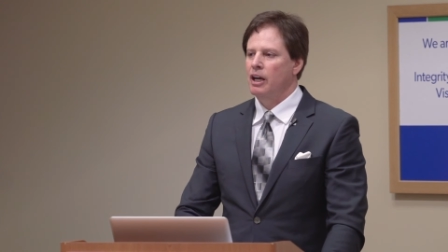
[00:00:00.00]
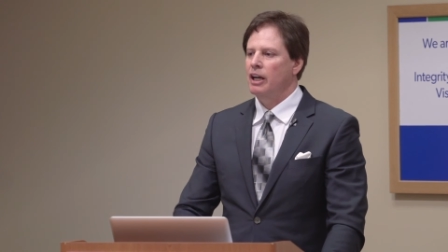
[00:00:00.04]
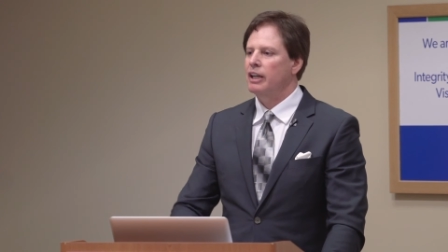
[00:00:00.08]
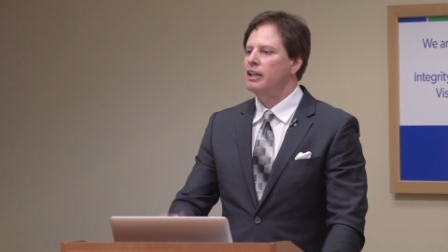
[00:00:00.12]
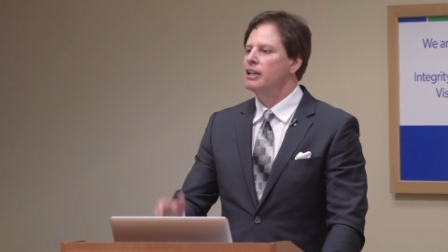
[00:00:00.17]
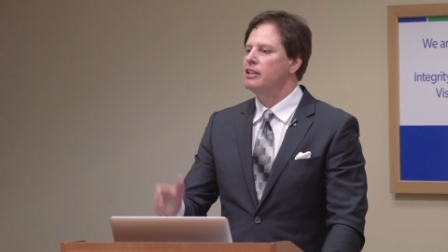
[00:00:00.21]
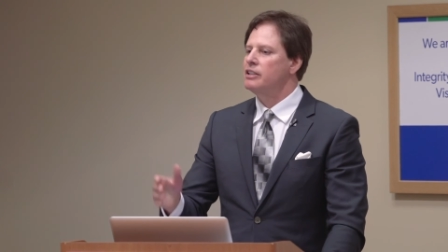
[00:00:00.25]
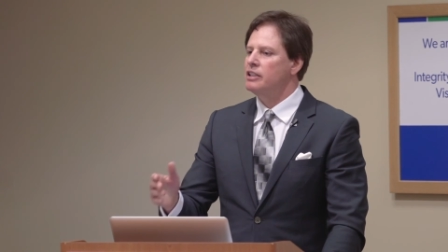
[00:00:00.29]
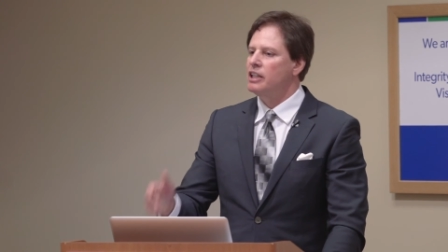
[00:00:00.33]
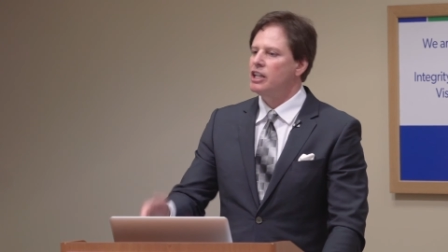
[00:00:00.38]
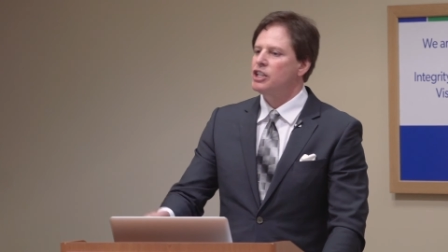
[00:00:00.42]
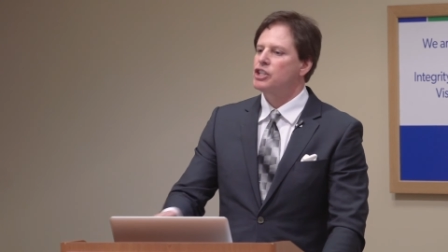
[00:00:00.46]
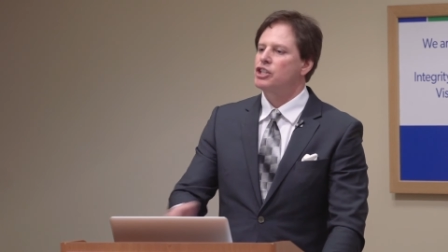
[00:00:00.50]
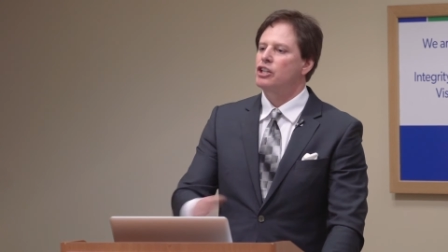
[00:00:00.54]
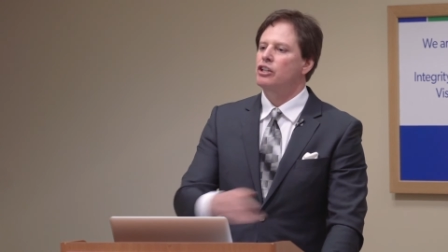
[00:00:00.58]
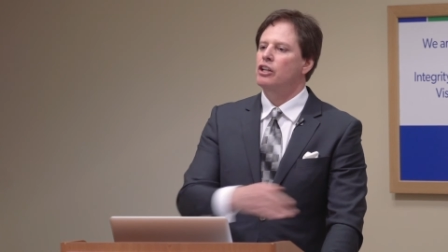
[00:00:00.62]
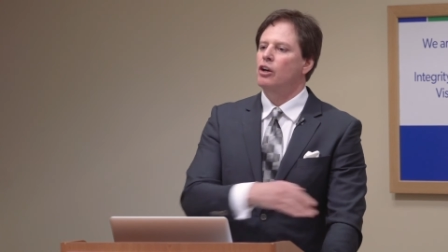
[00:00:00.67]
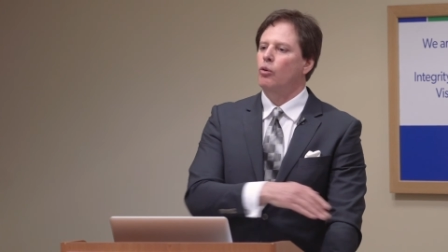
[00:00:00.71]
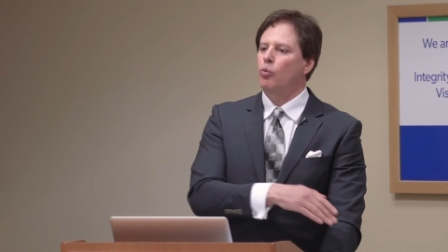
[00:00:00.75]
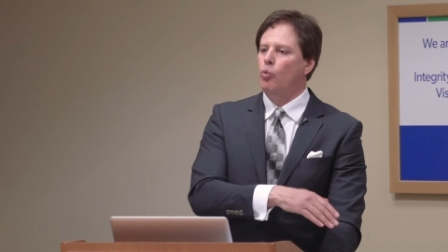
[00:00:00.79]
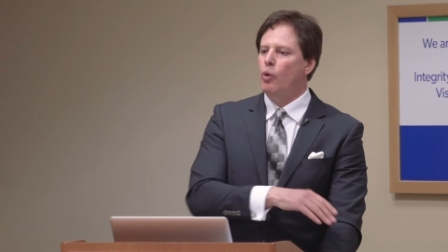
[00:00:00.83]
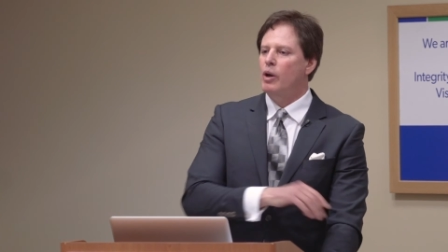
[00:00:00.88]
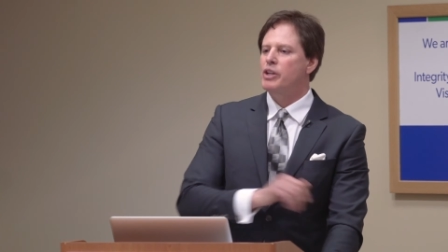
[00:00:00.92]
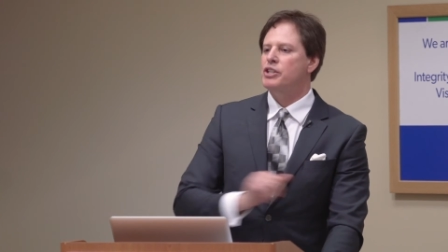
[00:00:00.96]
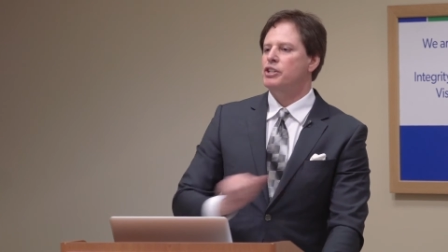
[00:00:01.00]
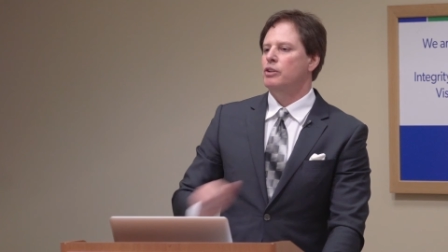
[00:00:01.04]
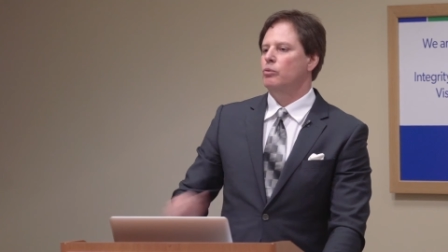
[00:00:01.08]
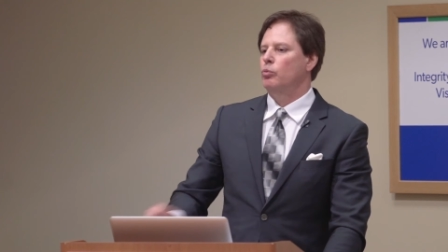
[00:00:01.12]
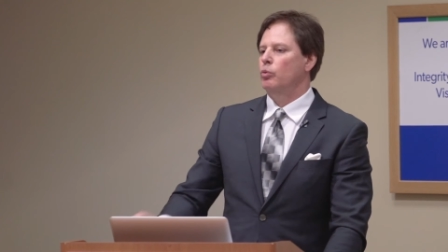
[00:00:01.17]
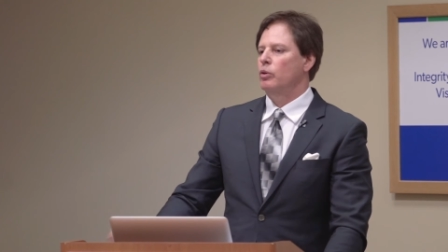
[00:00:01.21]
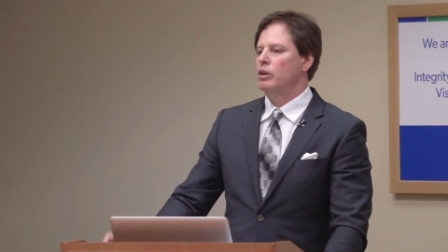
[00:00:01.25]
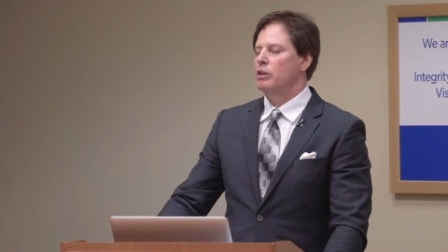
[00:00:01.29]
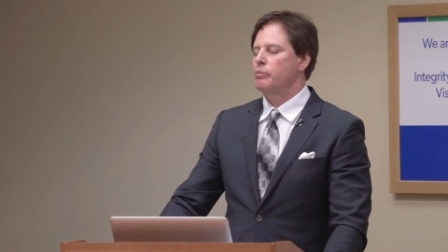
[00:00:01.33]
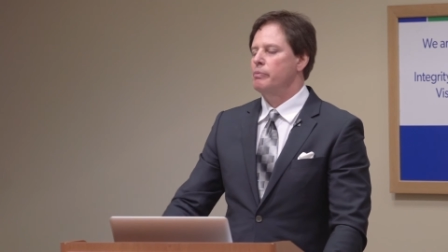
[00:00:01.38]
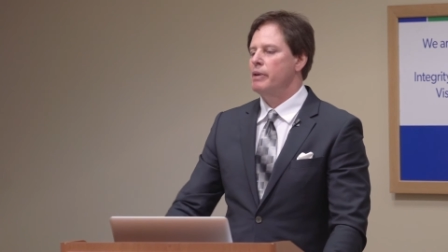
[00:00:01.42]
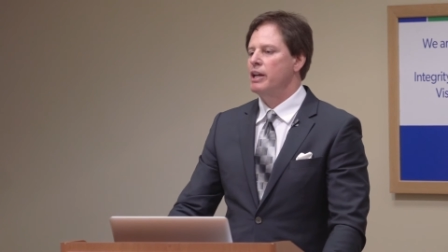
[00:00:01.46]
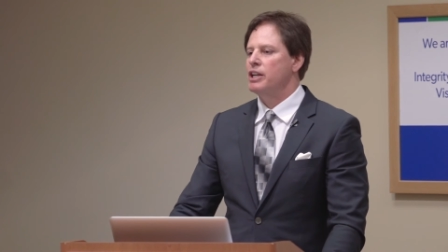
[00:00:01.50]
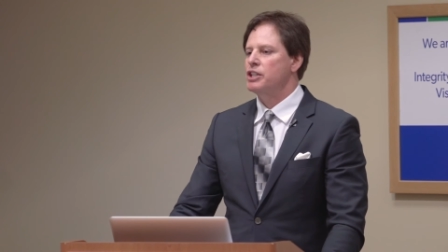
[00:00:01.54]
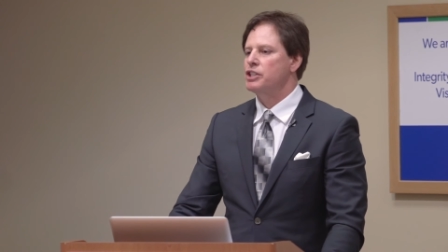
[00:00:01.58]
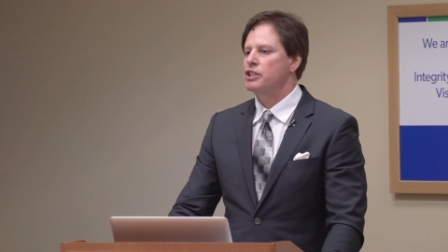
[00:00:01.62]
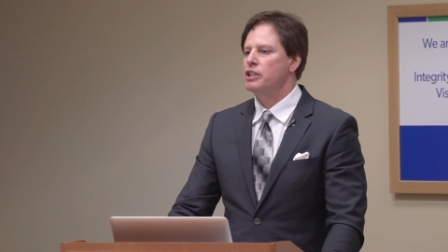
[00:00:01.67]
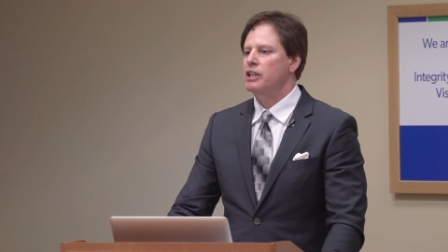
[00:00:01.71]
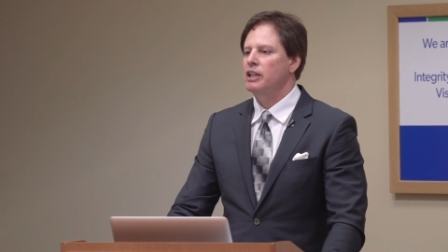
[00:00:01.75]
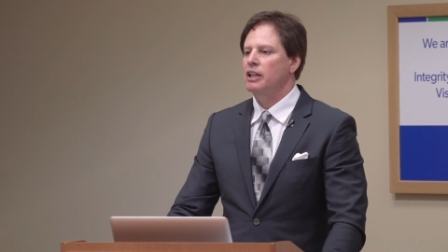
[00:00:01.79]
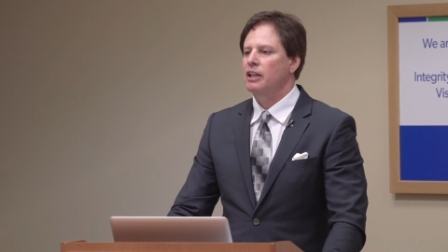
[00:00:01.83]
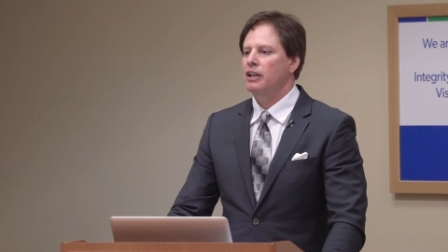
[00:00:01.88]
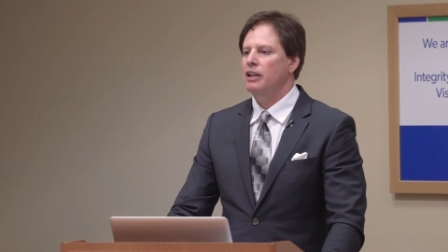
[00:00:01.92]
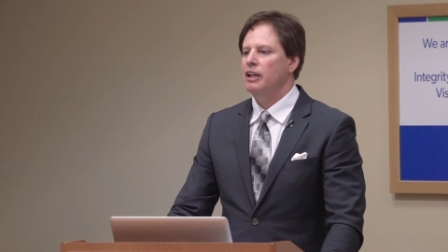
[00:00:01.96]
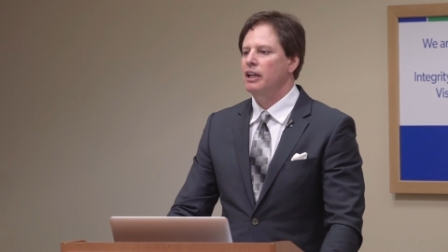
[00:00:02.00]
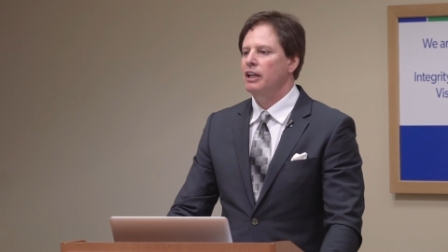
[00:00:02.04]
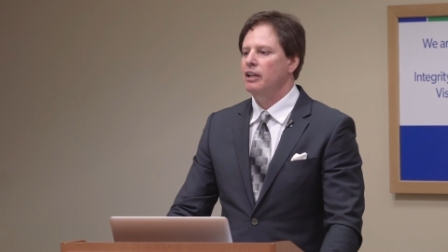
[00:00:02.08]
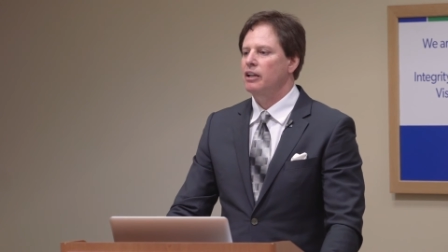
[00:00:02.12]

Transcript: A condition that wasn't worth mentioning